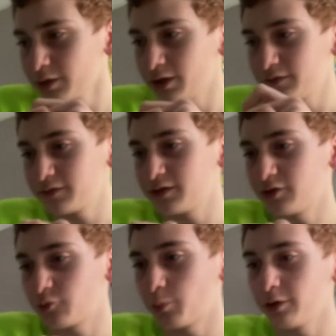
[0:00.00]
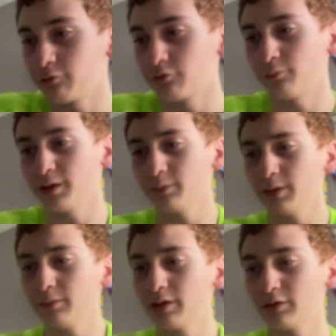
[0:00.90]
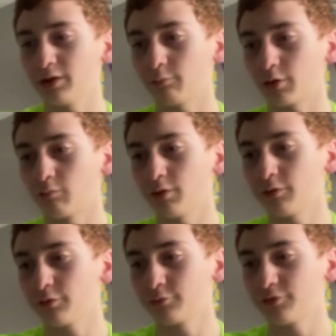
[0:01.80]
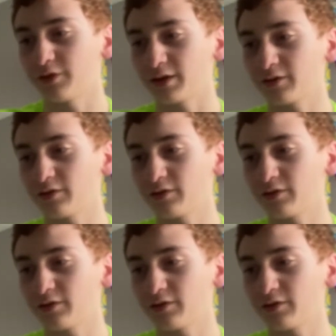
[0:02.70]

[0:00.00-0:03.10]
content has spoilers from Mega Man Battle Network 1 through 6,